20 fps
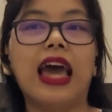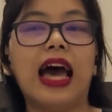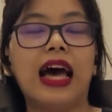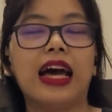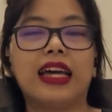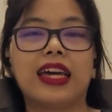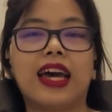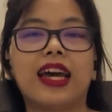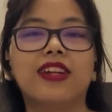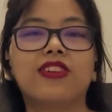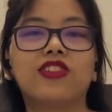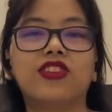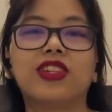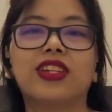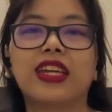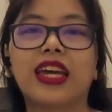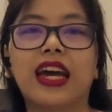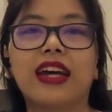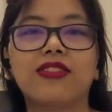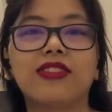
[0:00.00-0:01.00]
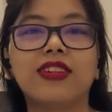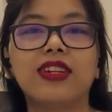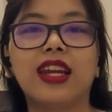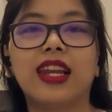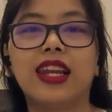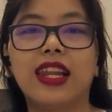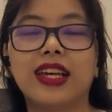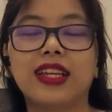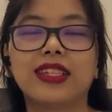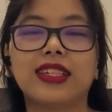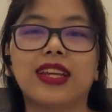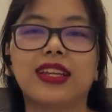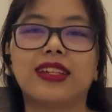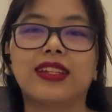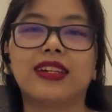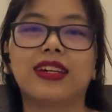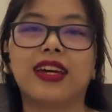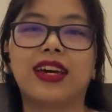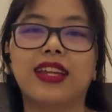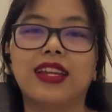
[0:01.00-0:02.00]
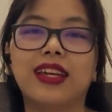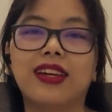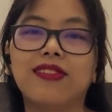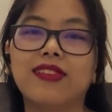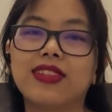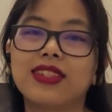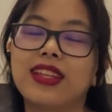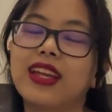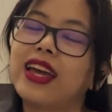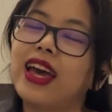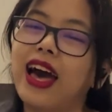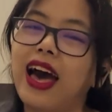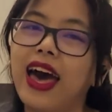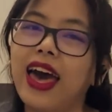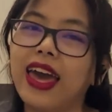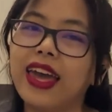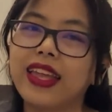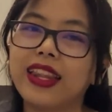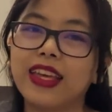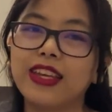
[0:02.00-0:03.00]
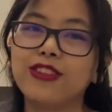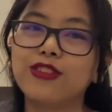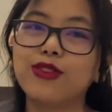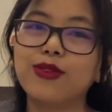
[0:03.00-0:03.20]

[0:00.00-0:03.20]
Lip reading: "Yeah, Catherine Alexander." And he was like, "Hi, nice